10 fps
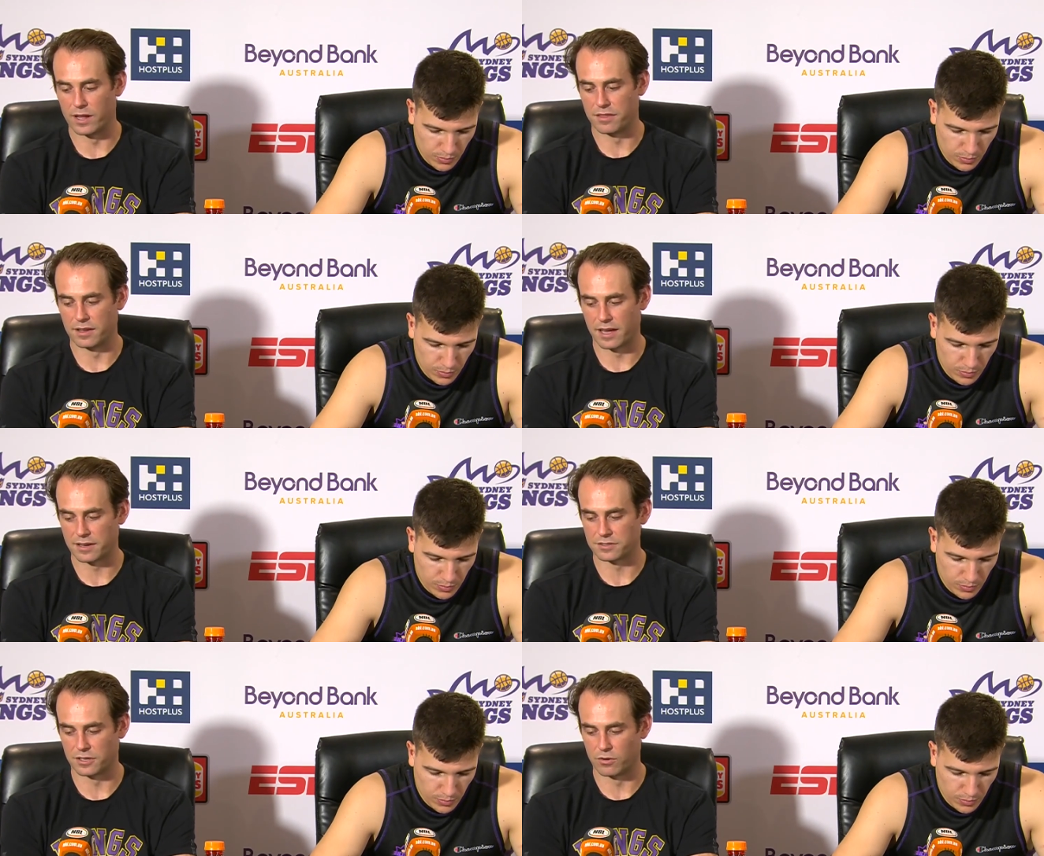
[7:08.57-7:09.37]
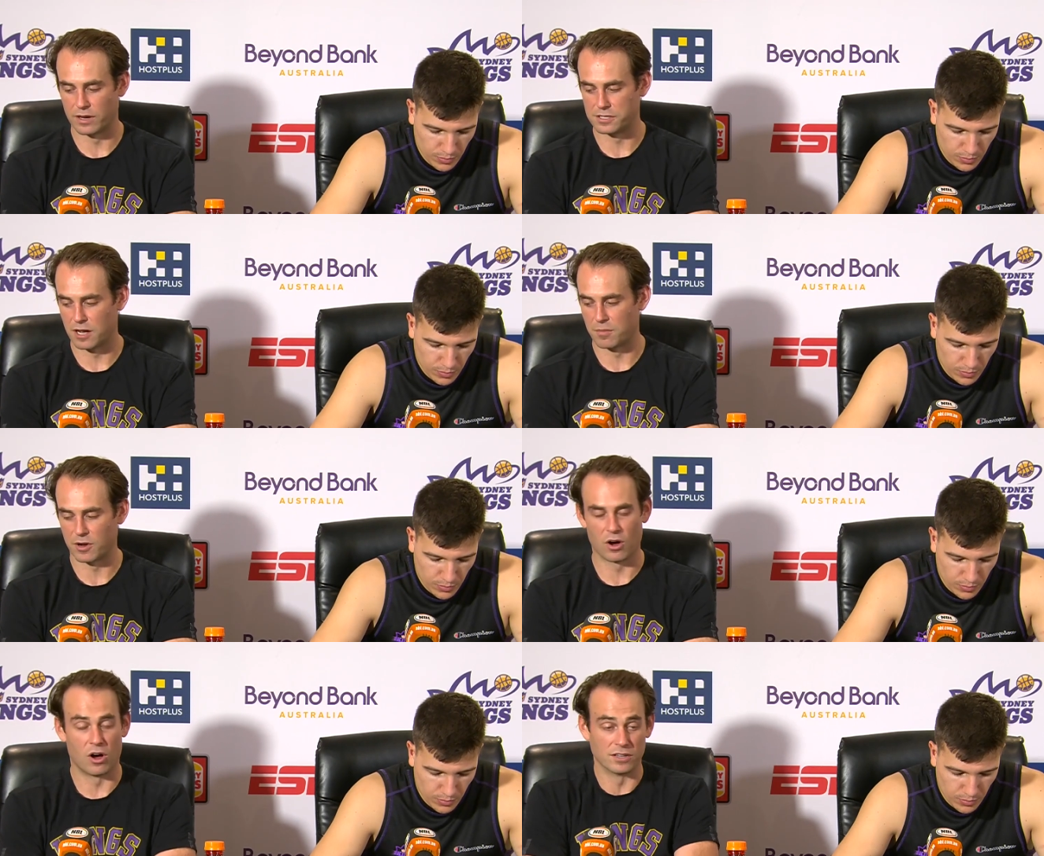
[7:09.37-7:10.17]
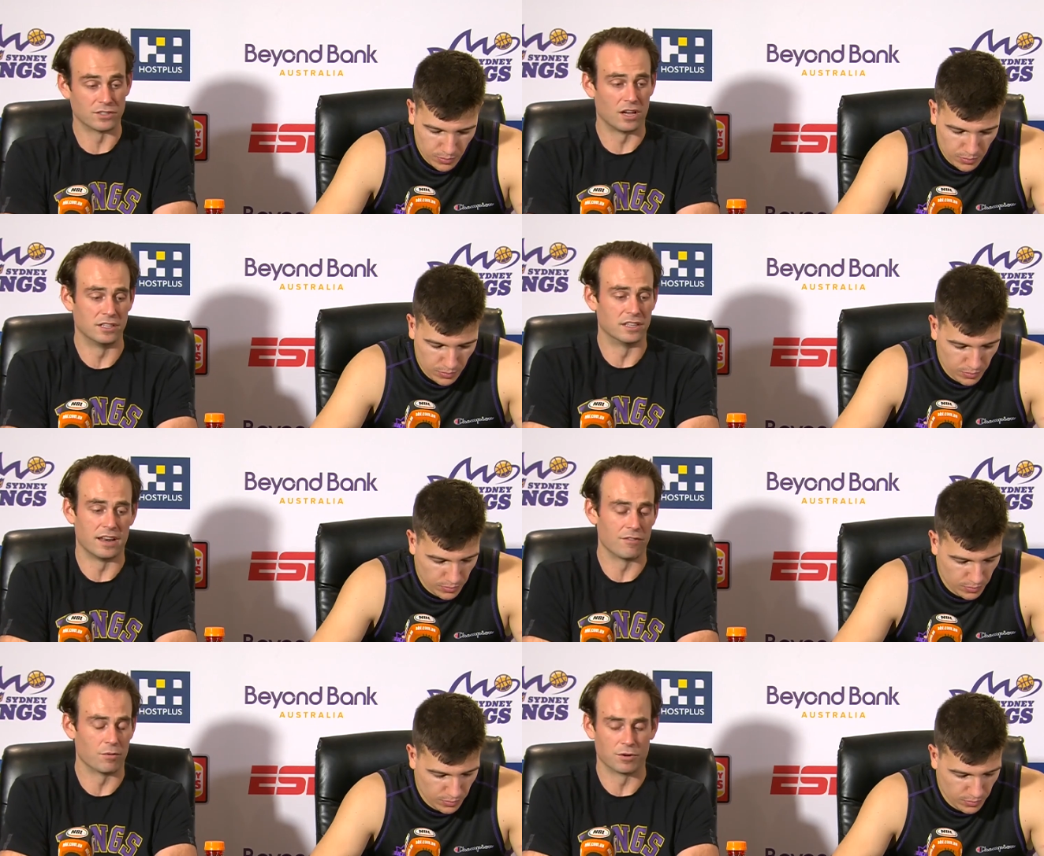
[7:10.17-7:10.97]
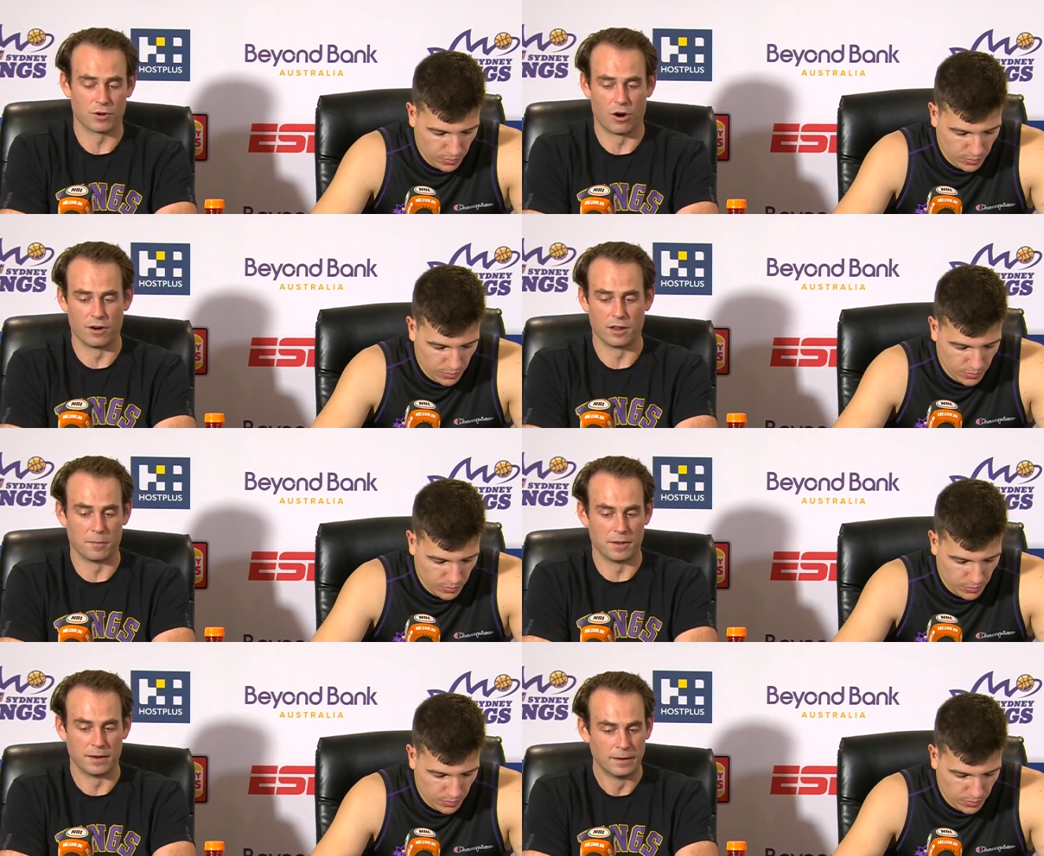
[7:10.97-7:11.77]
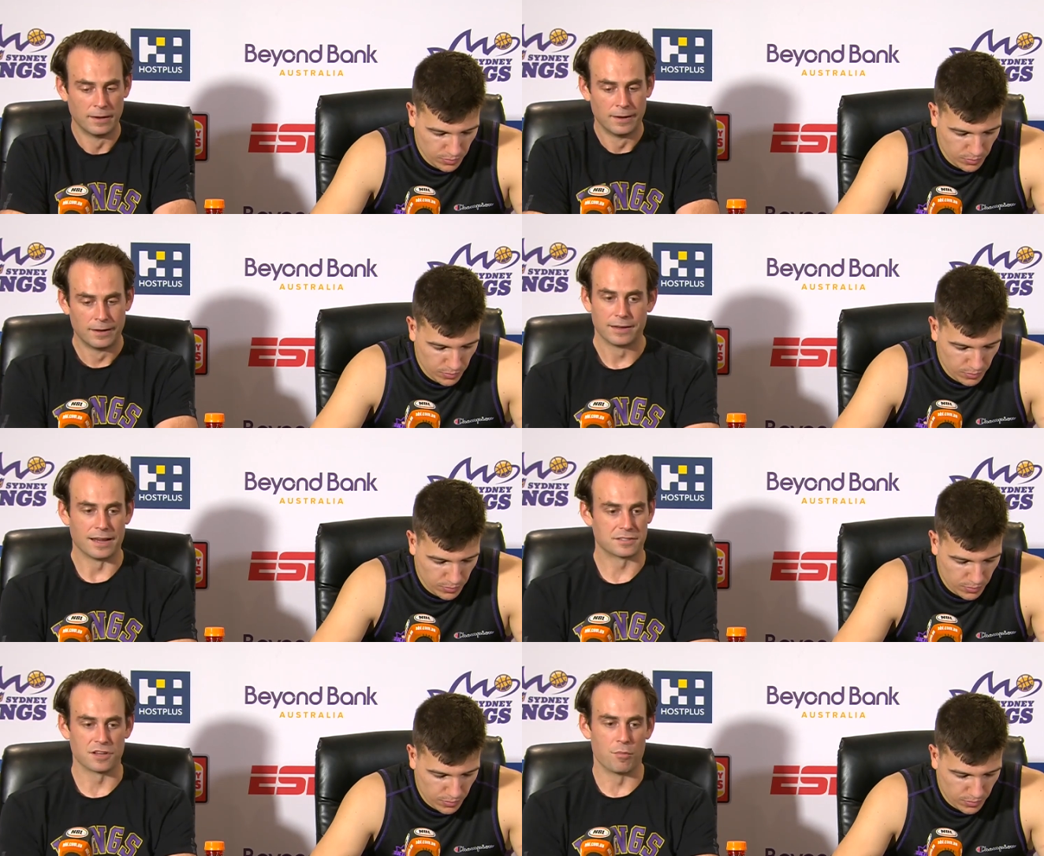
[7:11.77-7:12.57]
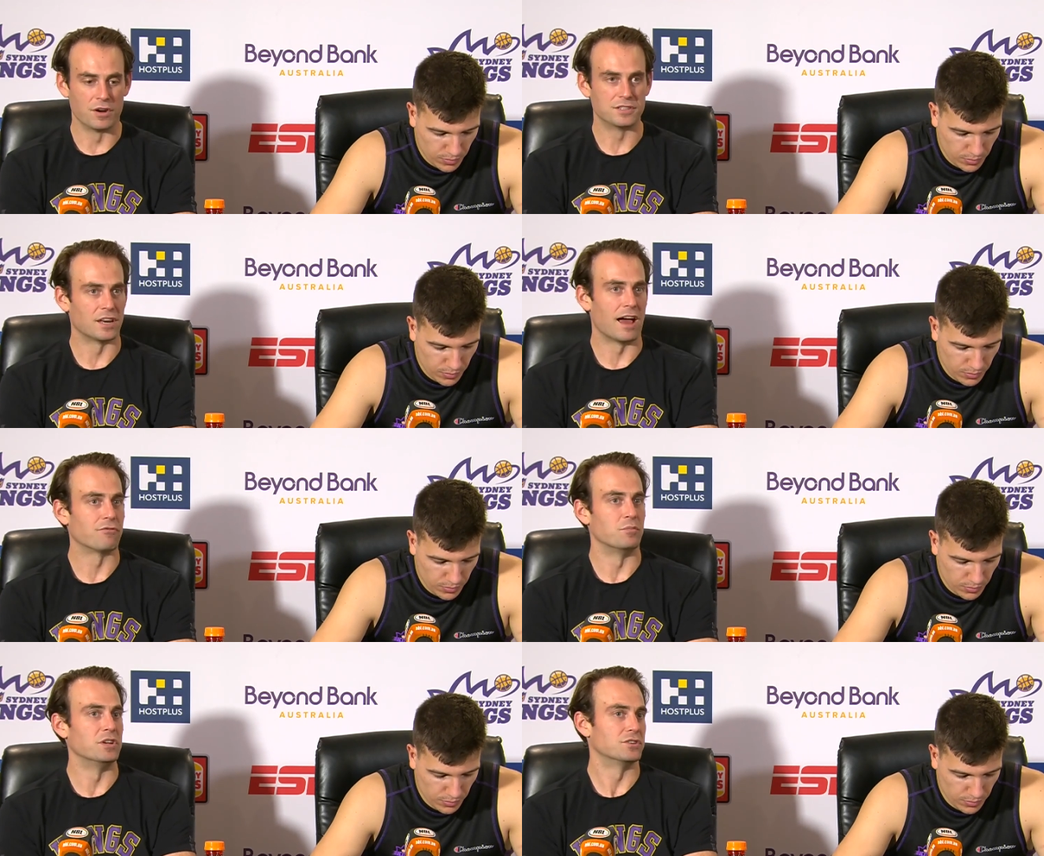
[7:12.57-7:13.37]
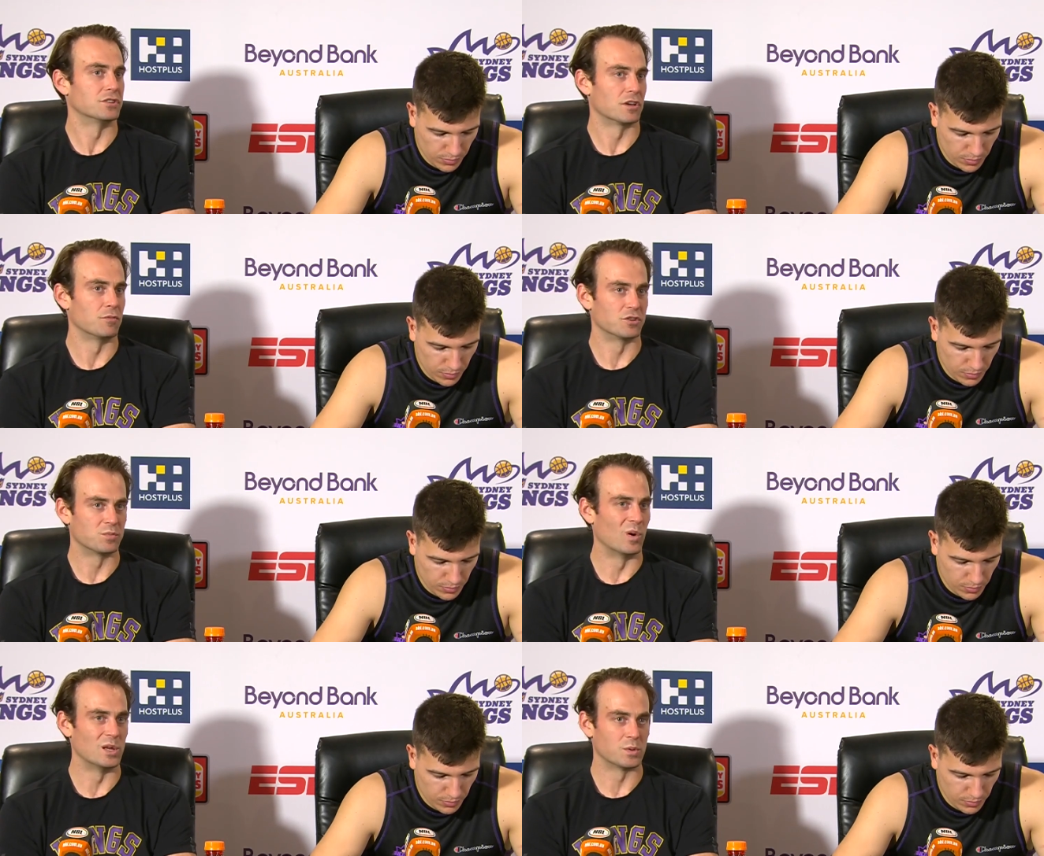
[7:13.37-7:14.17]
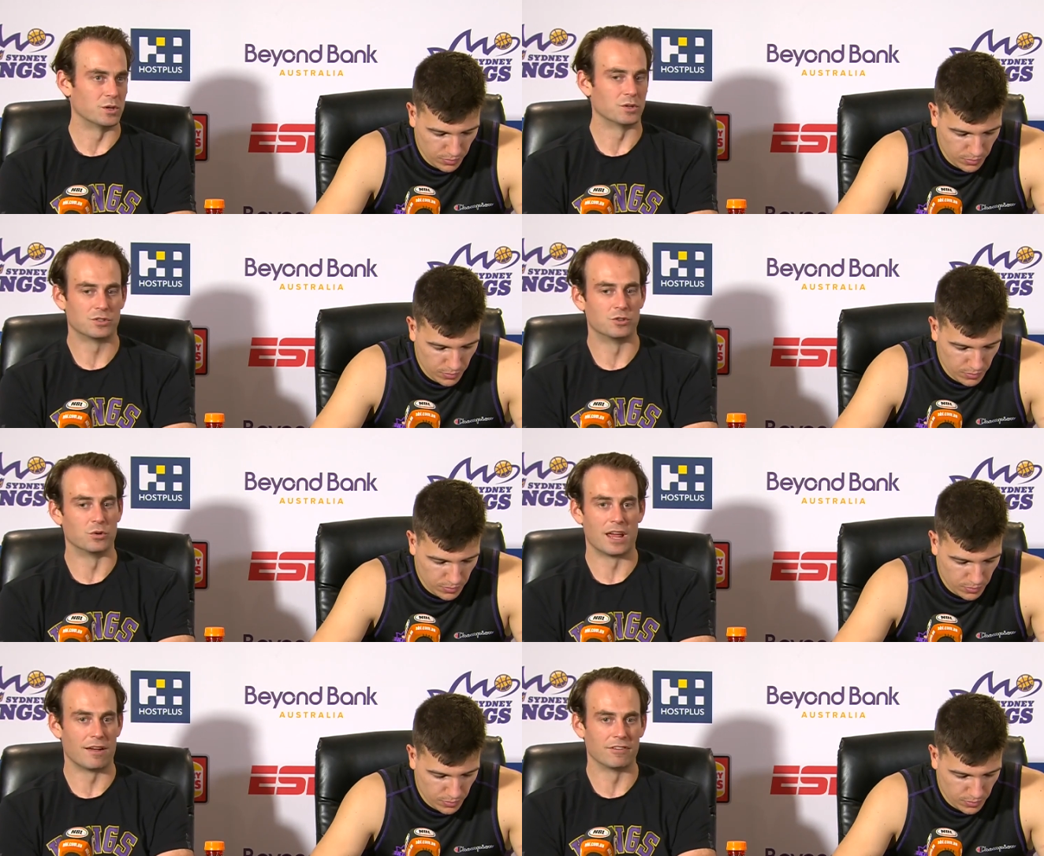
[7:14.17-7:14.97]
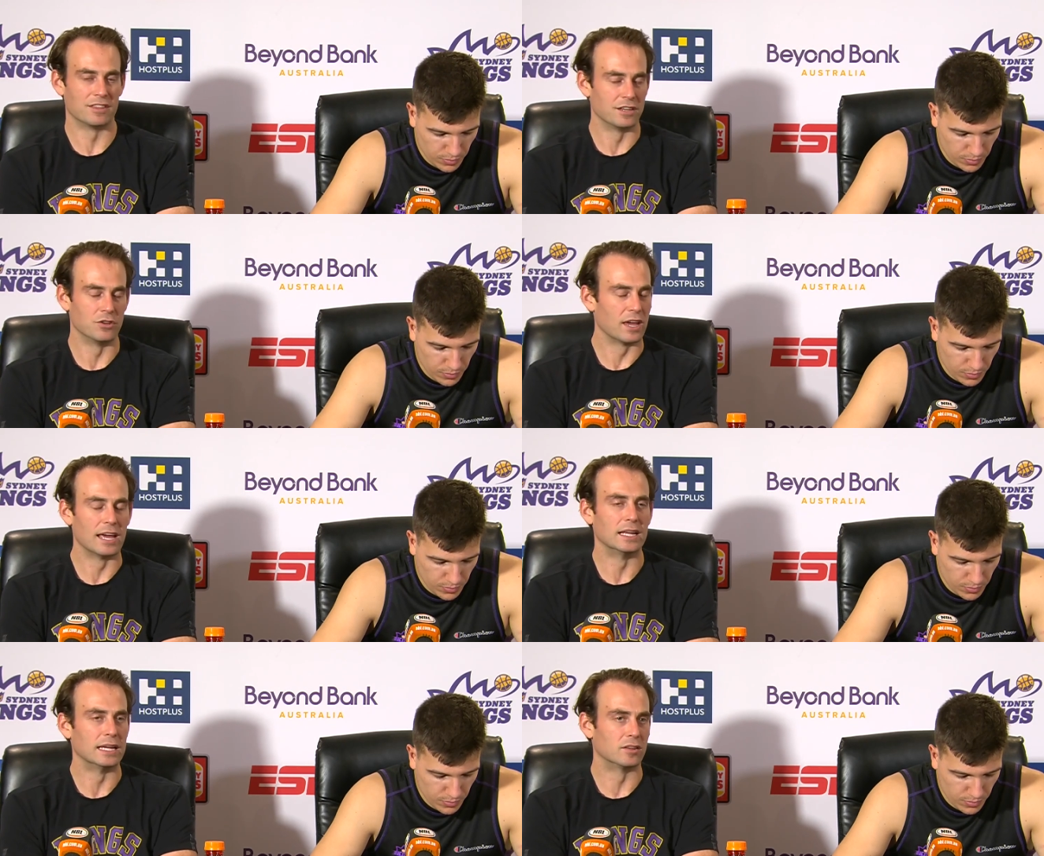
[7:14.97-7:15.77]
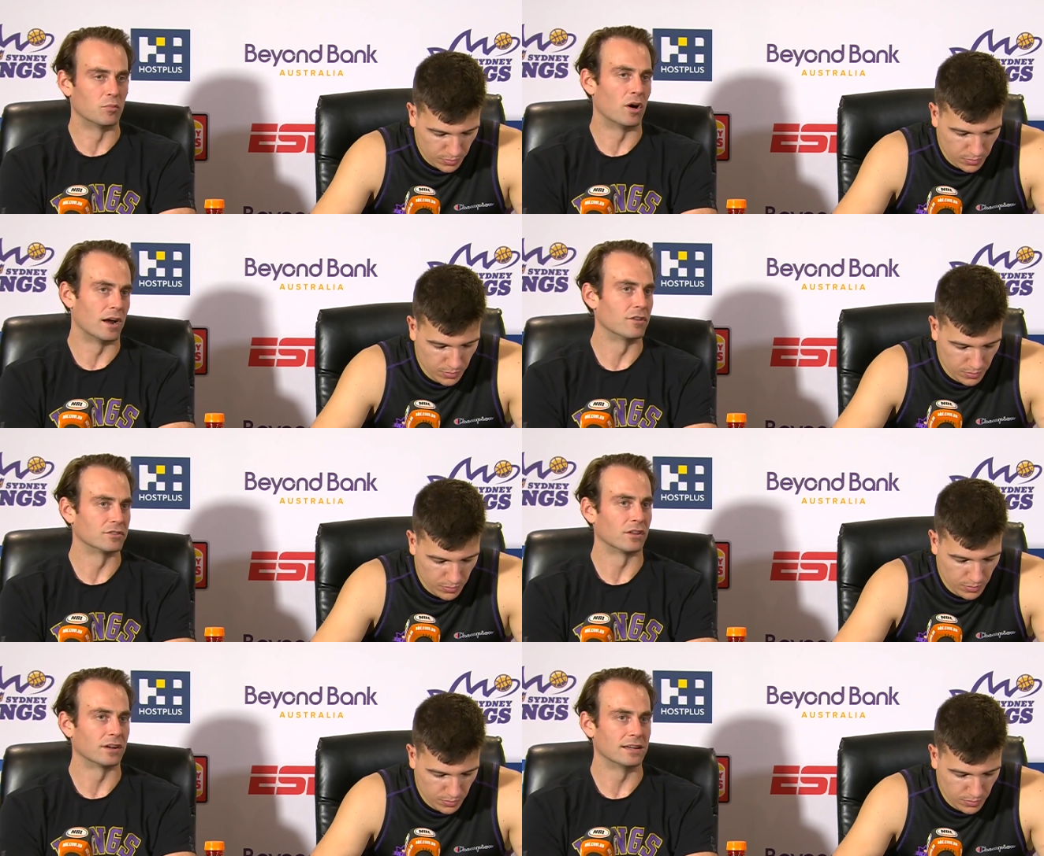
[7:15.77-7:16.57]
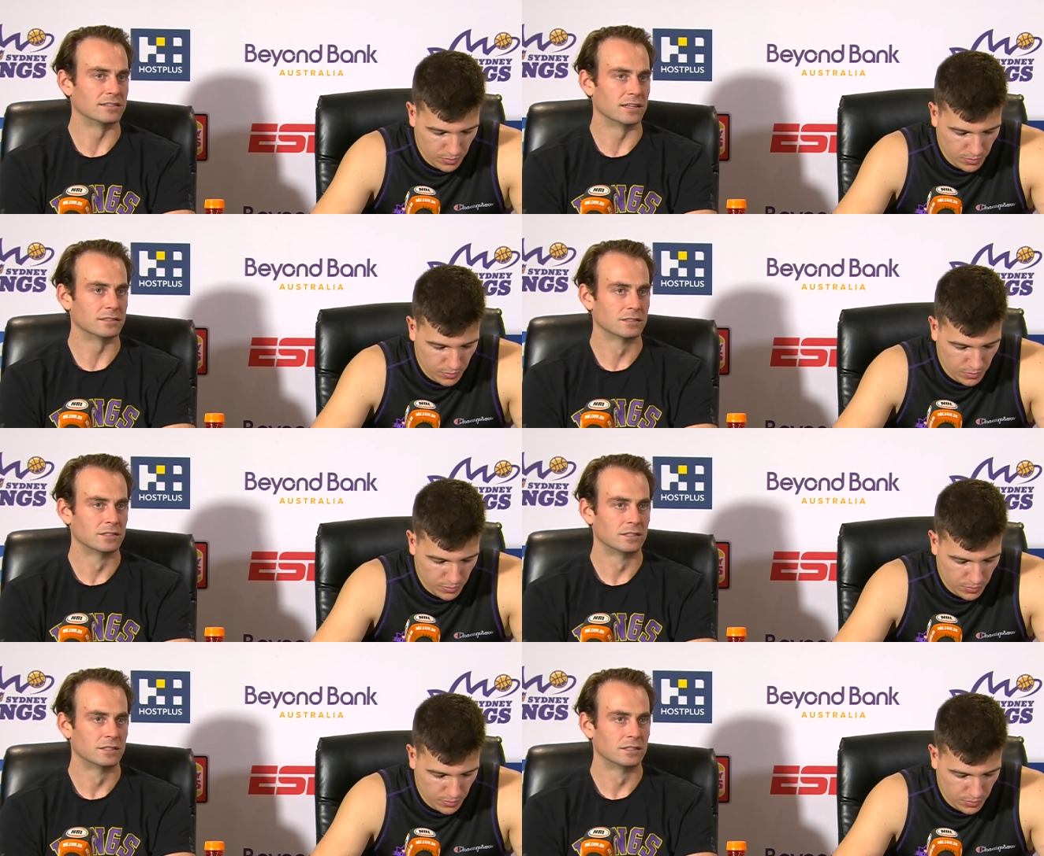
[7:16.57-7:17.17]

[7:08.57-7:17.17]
Speaker 1: I think X did a great job on McCall, as, as did everyone who guarded him. And yeah, somebody's going to have to beat you at some of those points when you're doing everything you can to get the ball out of those other guys' hands.